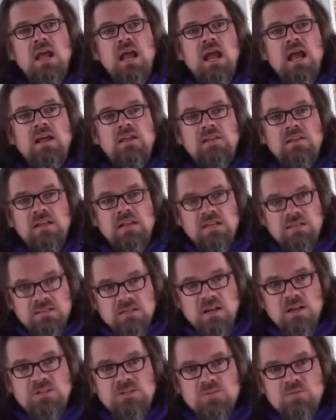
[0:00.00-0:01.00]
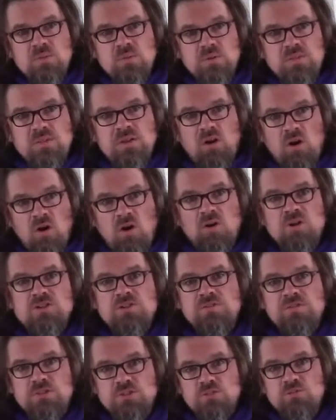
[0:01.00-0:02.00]
and in touch with the urge
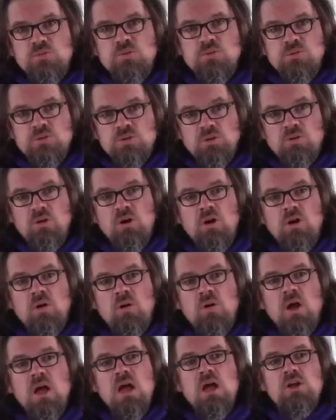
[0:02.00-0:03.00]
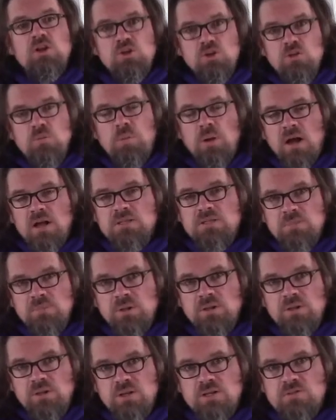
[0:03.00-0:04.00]
of its roots to grow, new
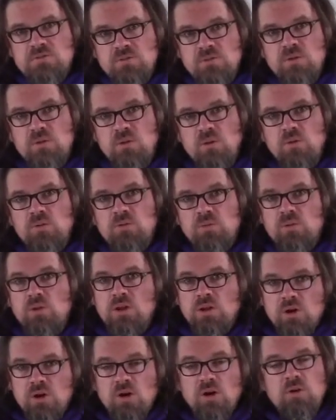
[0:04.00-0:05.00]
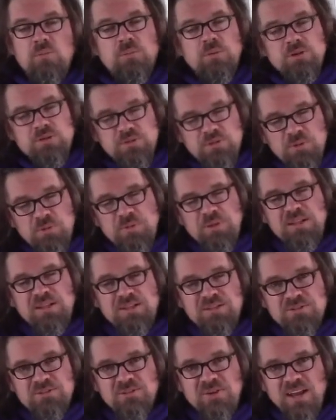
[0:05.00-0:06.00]
possibilities for growth will occur, presuming the
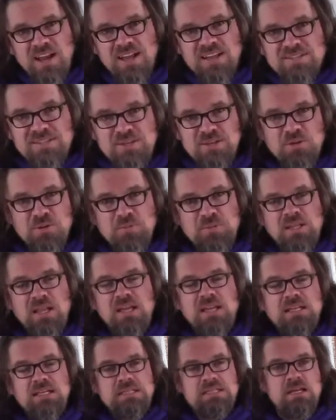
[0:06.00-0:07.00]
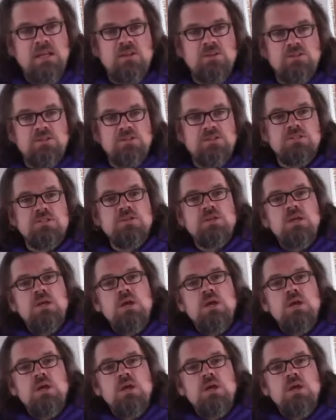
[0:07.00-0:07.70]
tree has a human-like intelligence.